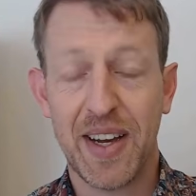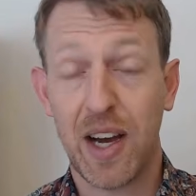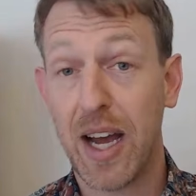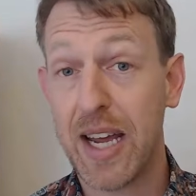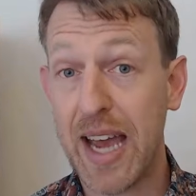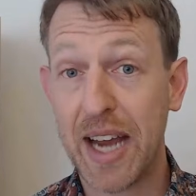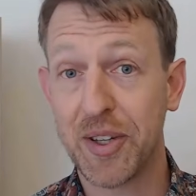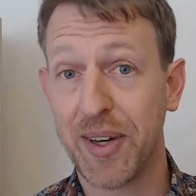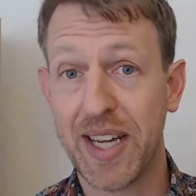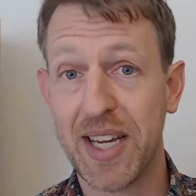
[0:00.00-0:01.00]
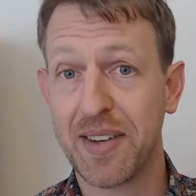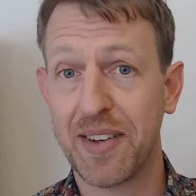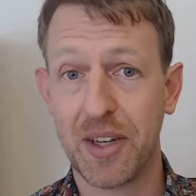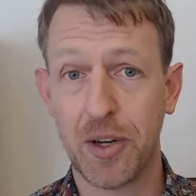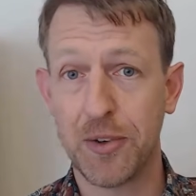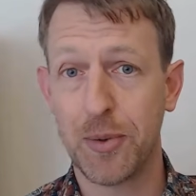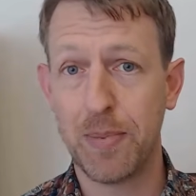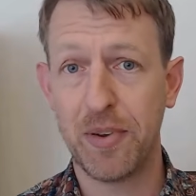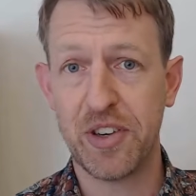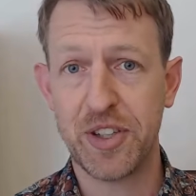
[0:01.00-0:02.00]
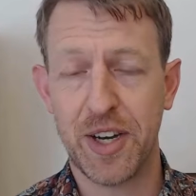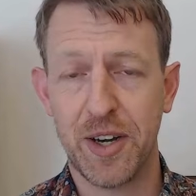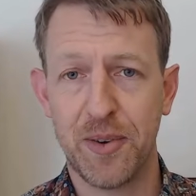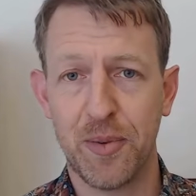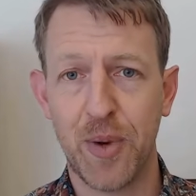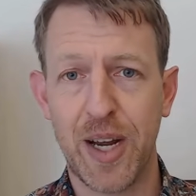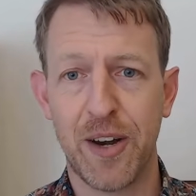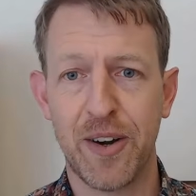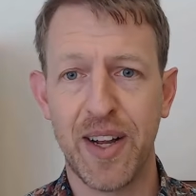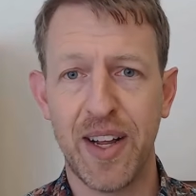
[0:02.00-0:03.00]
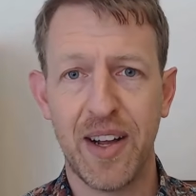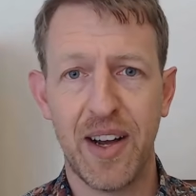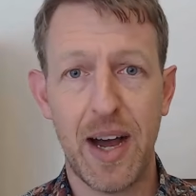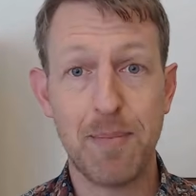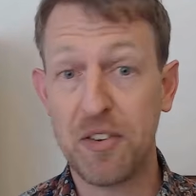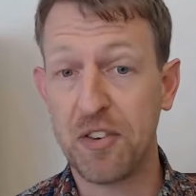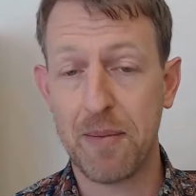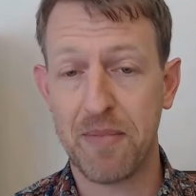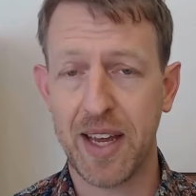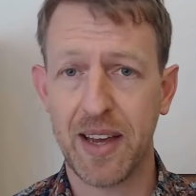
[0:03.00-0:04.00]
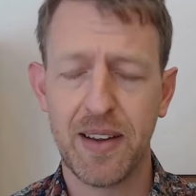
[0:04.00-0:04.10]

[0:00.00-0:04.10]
I actually got to a position where I missed something.